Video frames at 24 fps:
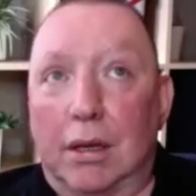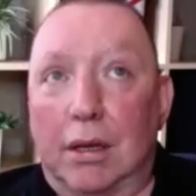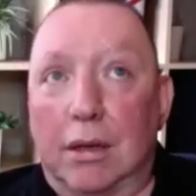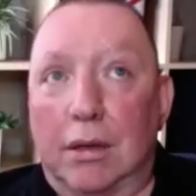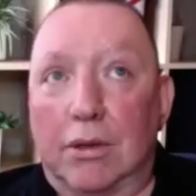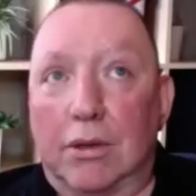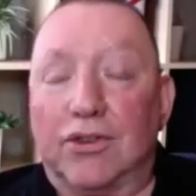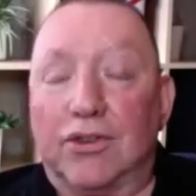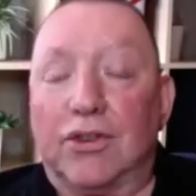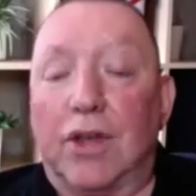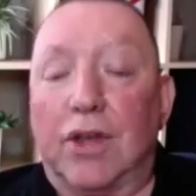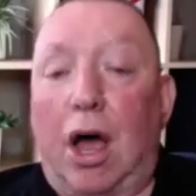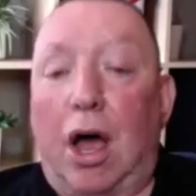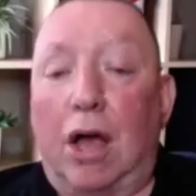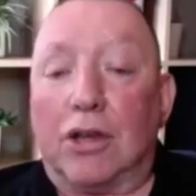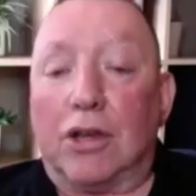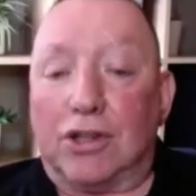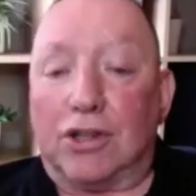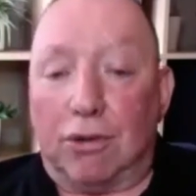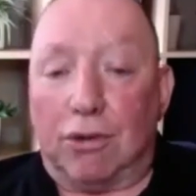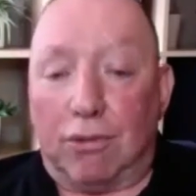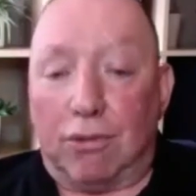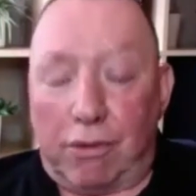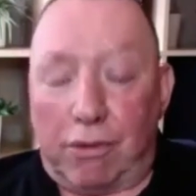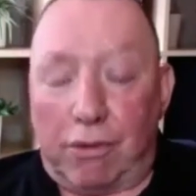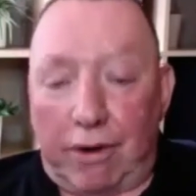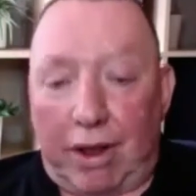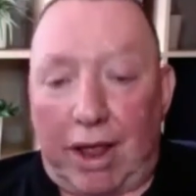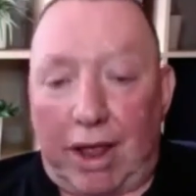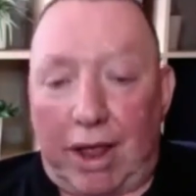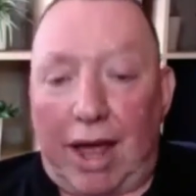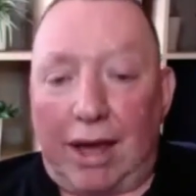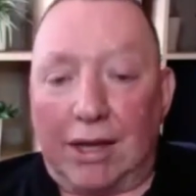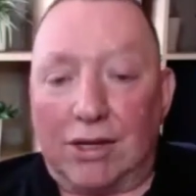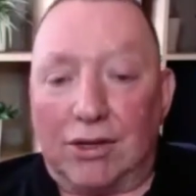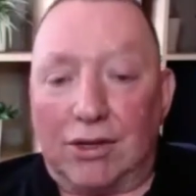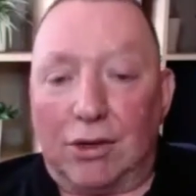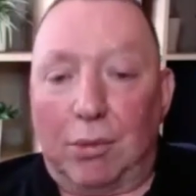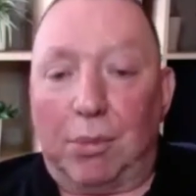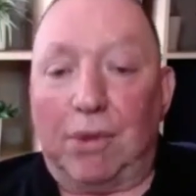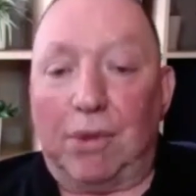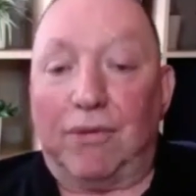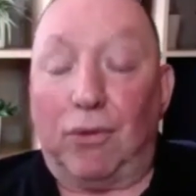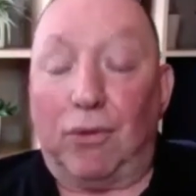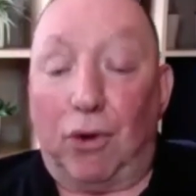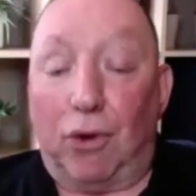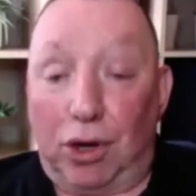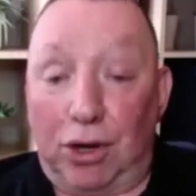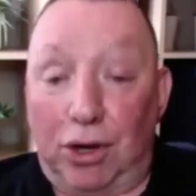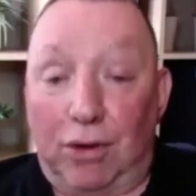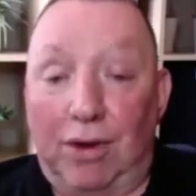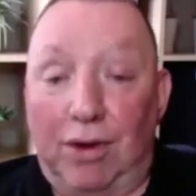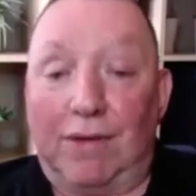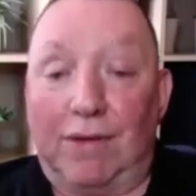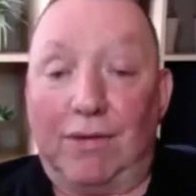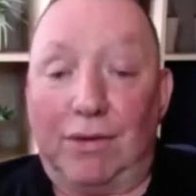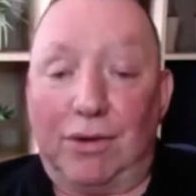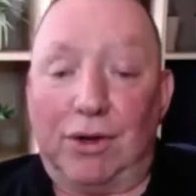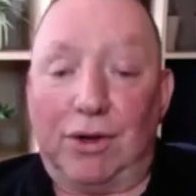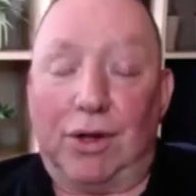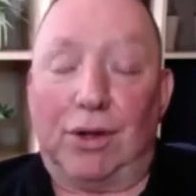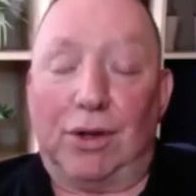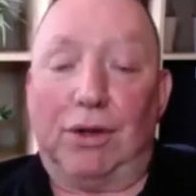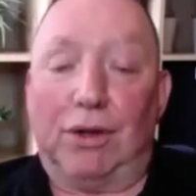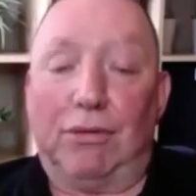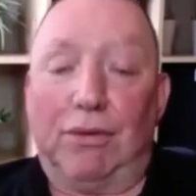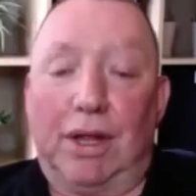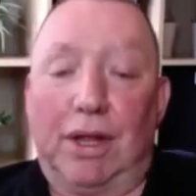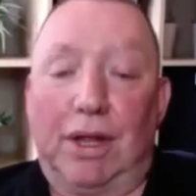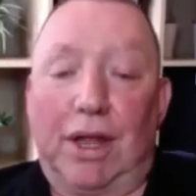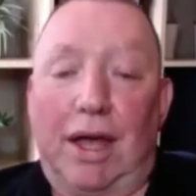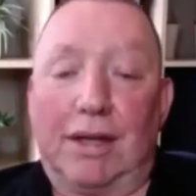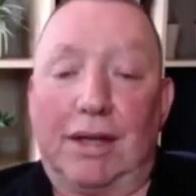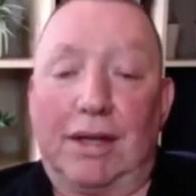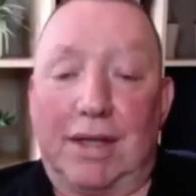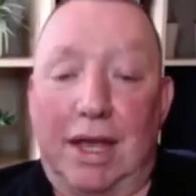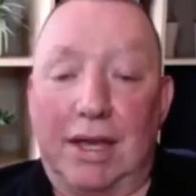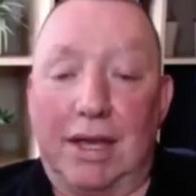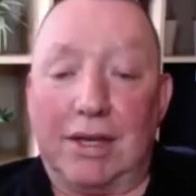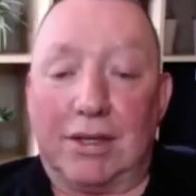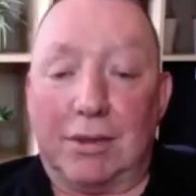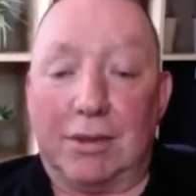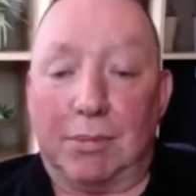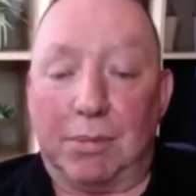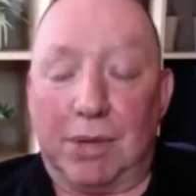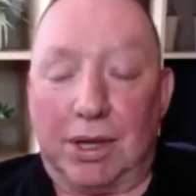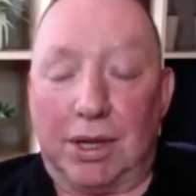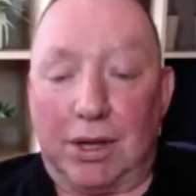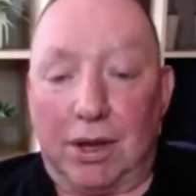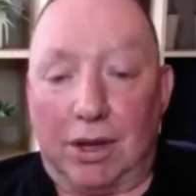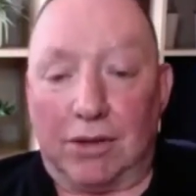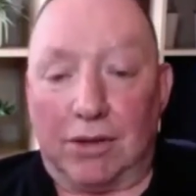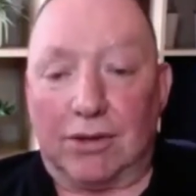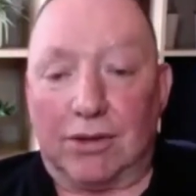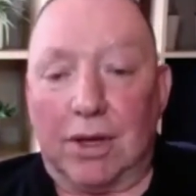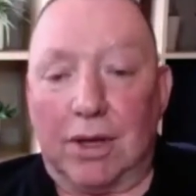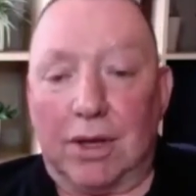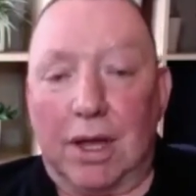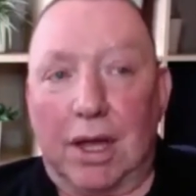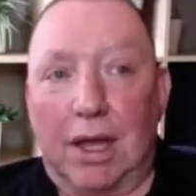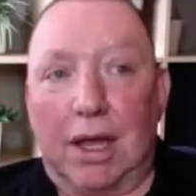starts to relax you before you're even doing the relaxation because